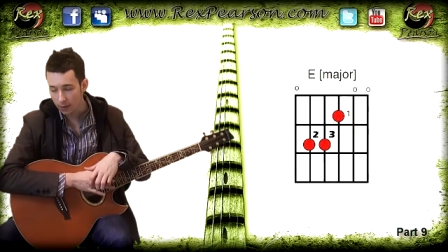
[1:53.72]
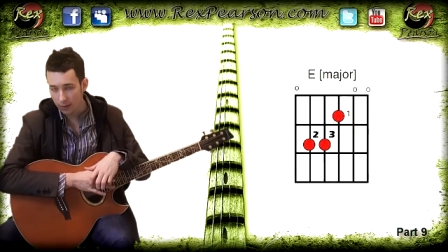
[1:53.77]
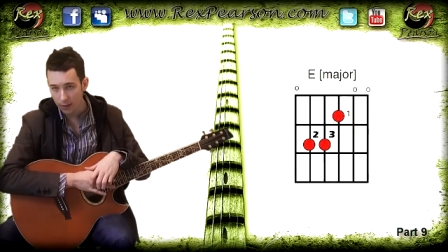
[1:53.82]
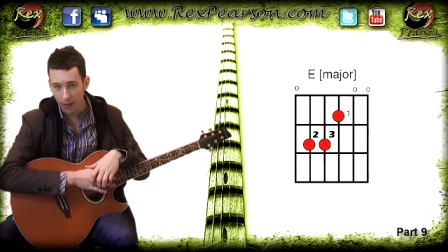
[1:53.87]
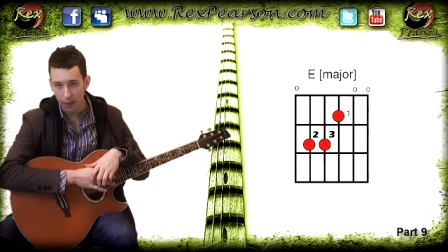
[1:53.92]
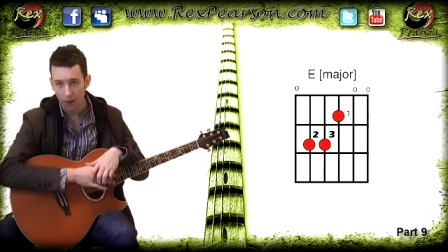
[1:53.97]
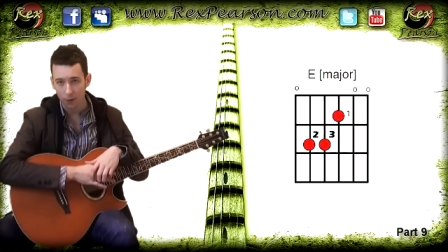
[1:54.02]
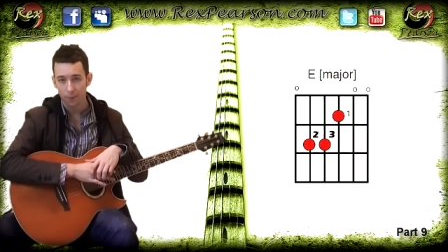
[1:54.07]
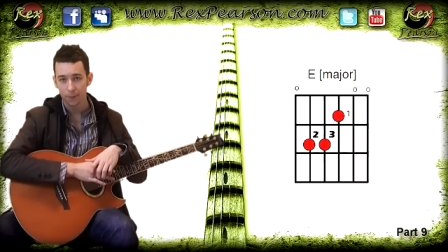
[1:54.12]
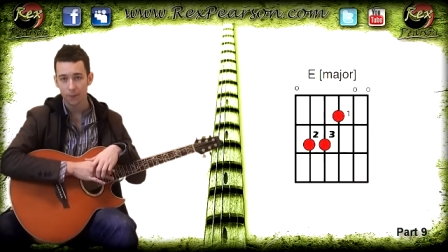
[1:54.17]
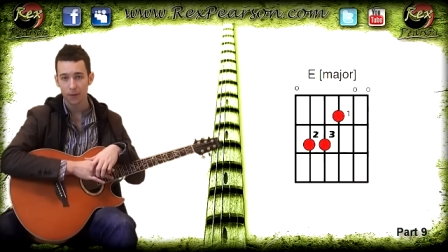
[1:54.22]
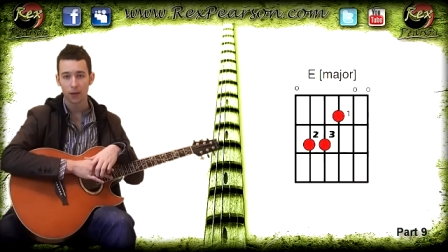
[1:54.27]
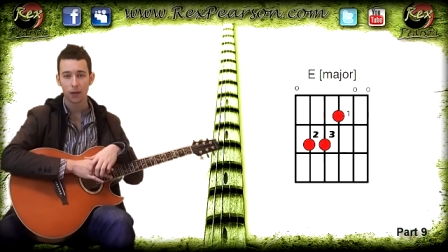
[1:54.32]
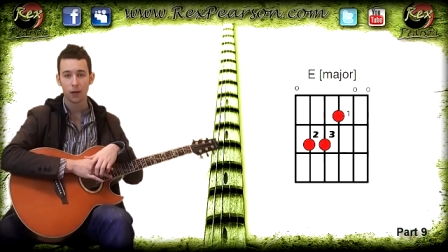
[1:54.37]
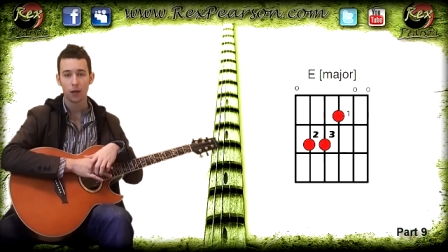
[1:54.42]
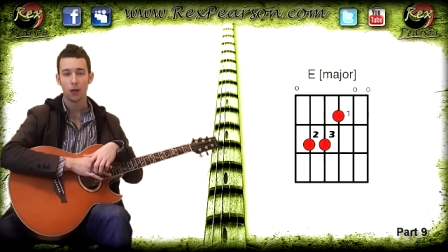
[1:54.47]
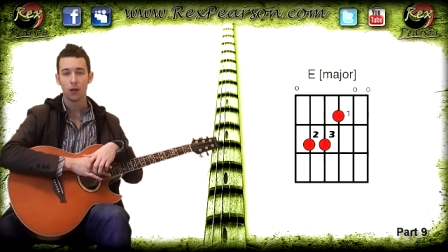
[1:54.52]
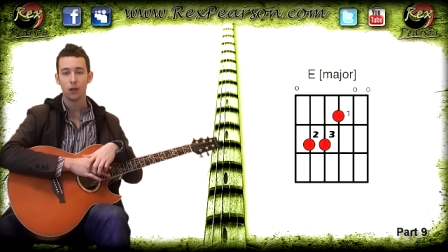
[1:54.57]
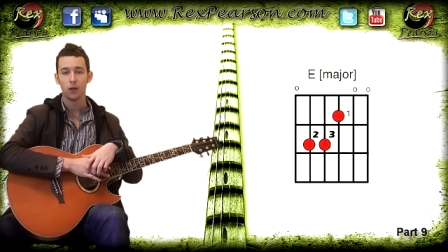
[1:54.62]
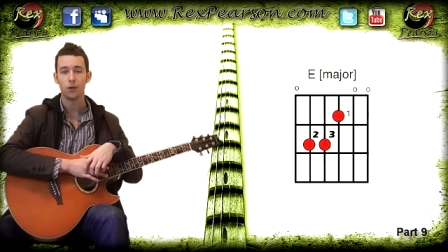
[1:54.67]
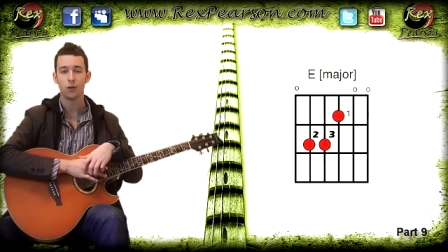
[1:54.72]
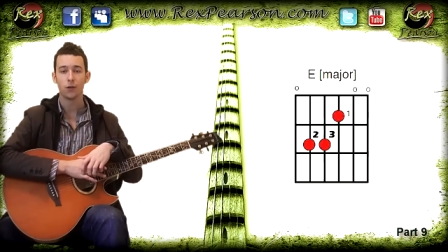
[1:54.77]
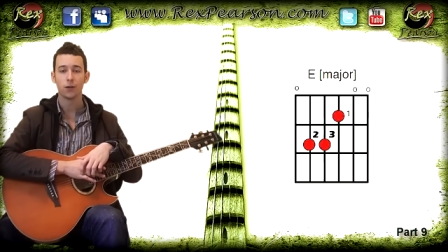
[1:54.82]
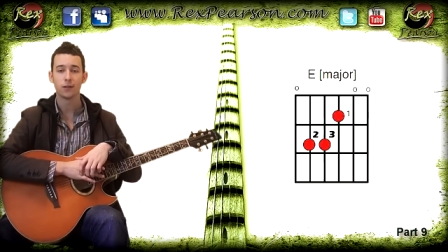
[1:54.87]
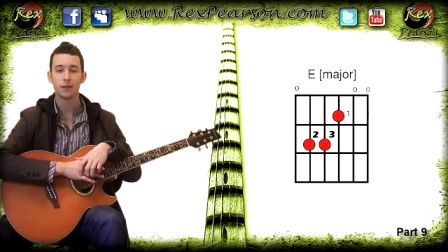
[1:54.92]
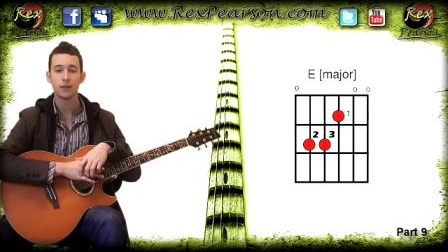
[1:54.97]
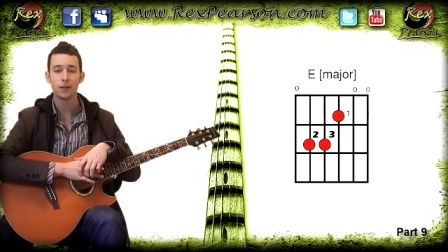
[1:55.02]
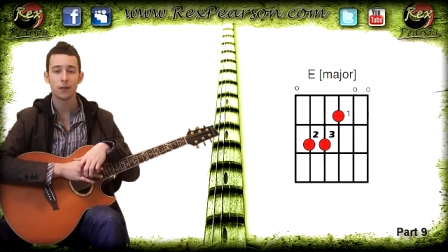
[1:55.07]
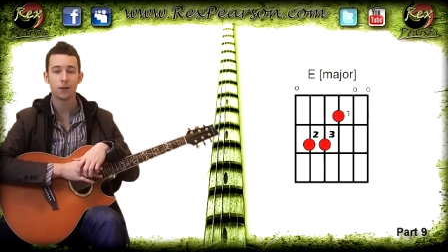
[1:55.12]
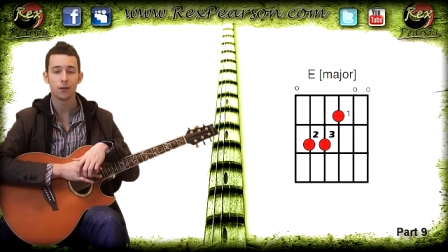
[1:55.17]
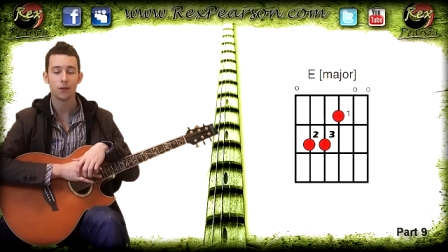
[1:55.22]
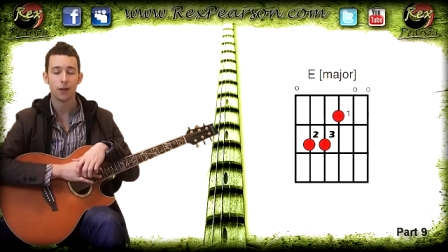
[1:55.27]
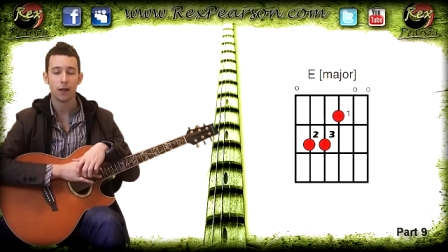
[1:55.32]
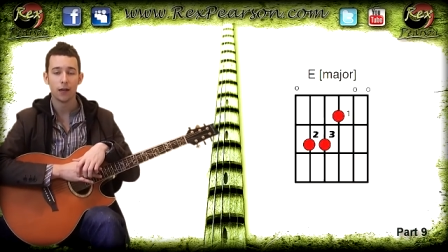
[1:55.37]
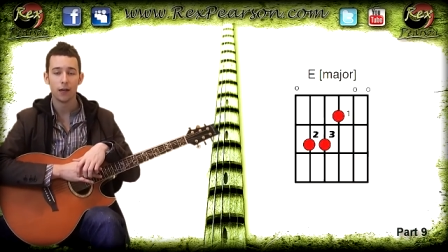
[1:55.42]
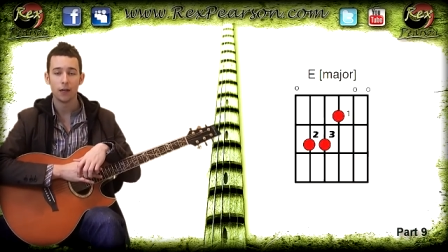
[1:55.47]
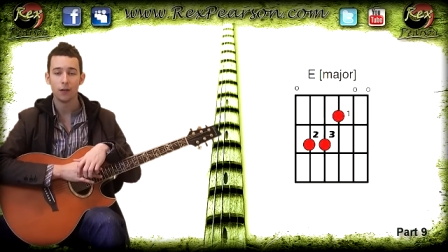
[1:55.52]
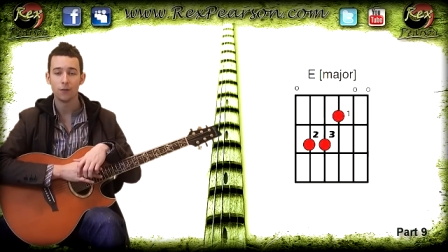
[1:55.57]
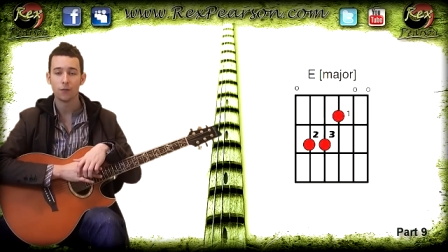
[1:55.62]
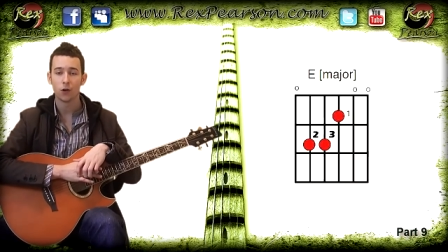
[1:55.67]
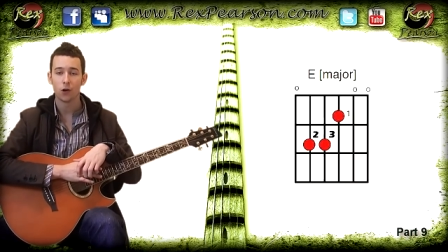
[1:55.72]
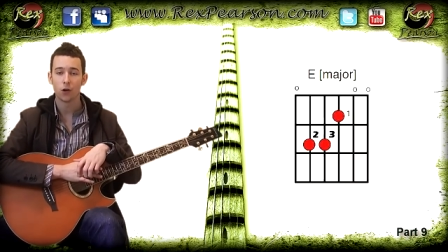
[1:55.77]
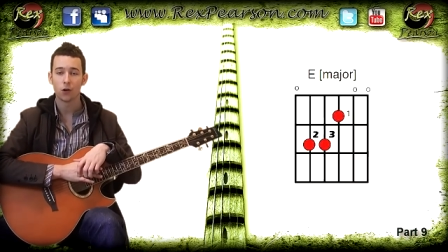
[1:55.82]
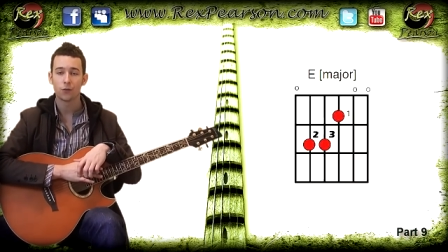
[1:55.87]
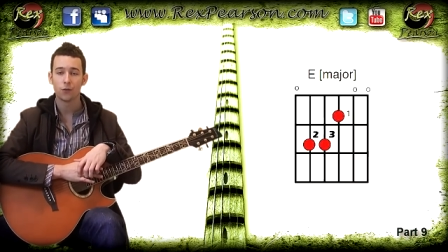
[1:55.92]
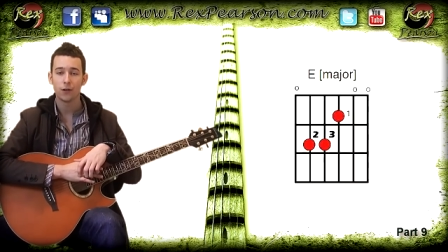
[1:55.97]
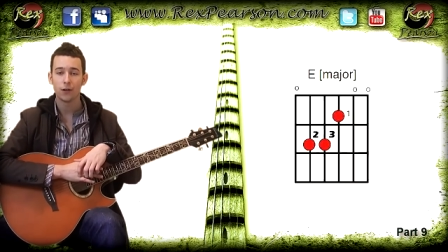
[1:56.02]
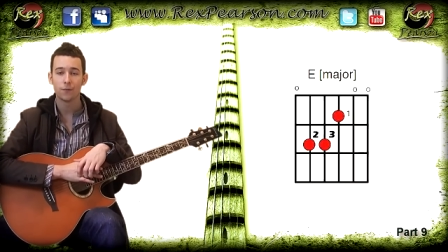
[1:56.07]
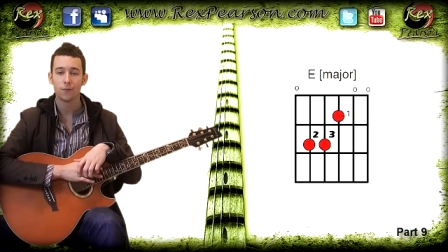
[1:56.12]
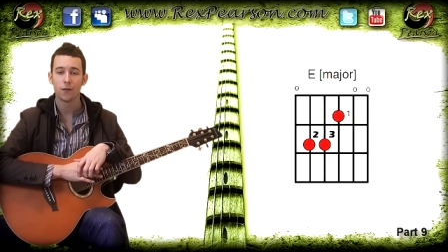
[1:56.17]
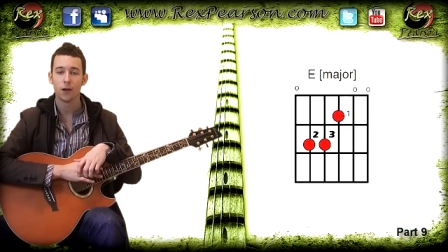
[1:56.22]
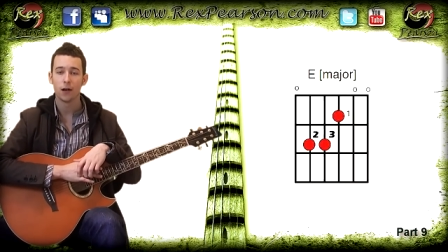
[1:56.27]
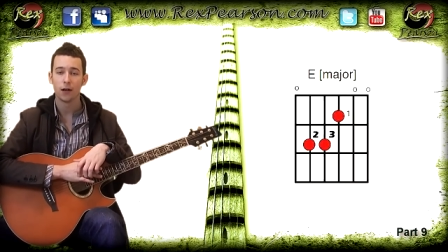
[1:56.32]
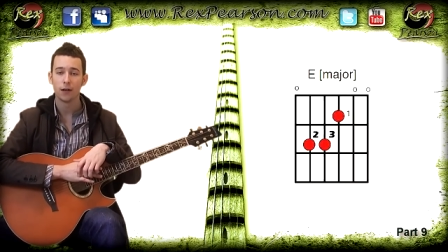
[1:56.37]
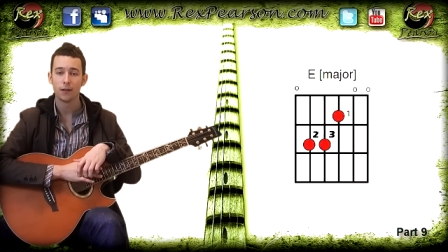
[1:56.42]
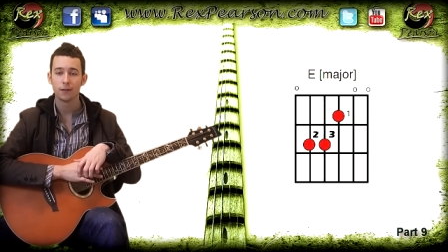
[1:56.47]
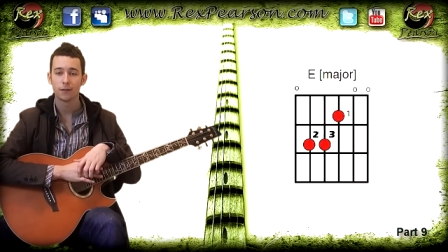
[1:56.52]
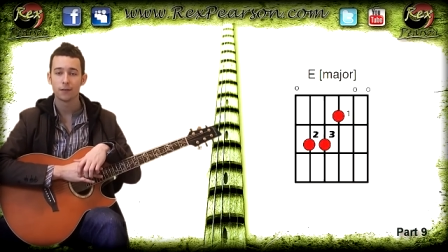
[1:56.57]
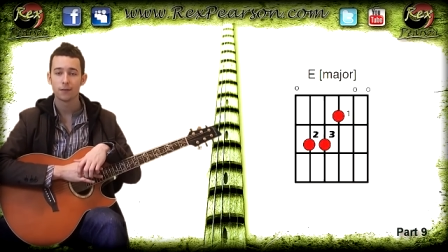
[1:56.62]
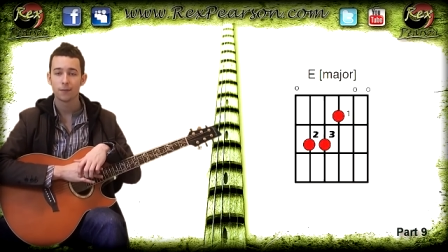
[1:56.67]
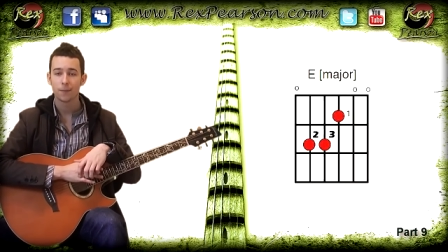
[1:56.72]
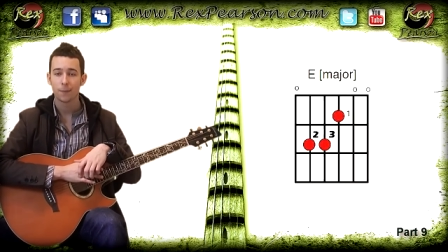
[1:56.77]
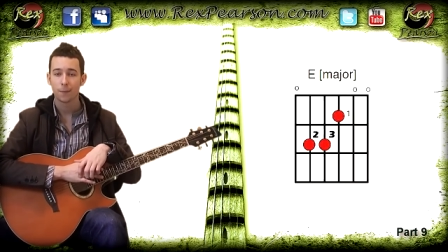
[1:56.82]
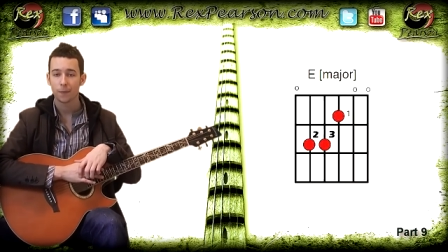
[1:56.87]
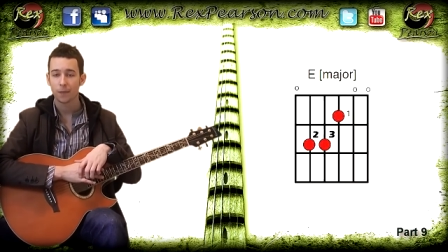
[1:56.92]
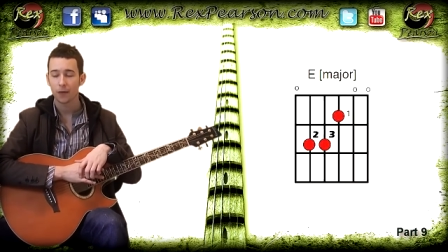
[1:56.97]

Now, you can see on there you've got a grid of lines,